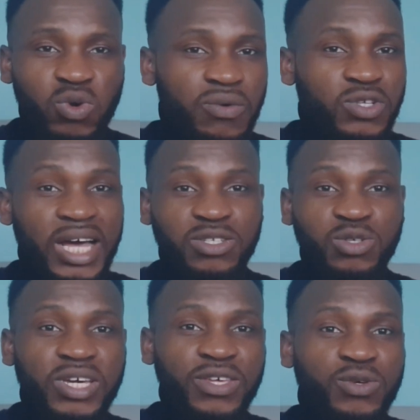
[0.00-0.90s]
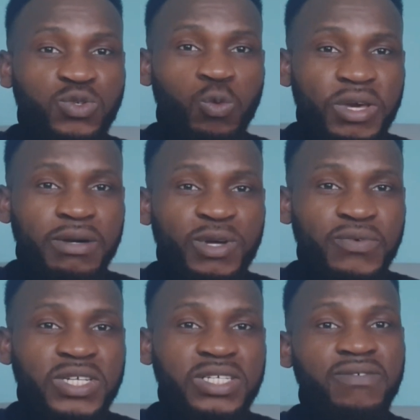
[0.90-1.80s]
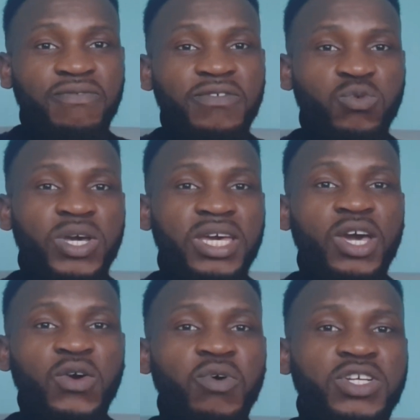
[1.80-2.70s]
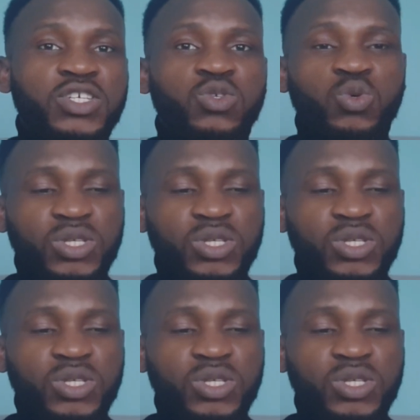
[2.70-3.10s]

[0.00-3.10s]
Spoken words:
way that you can use to make money, which is the fifth way, which is to